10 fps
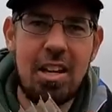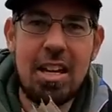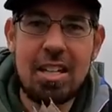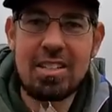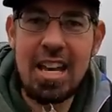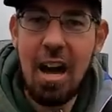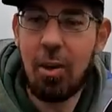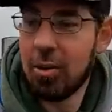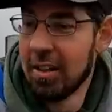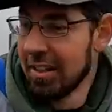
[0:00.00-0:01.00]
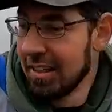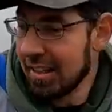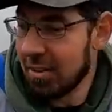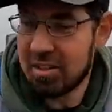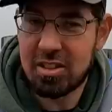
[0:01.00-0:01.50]
So you can tell
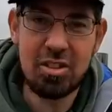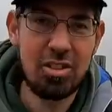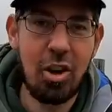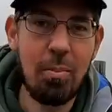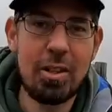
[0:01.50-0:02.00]
there is so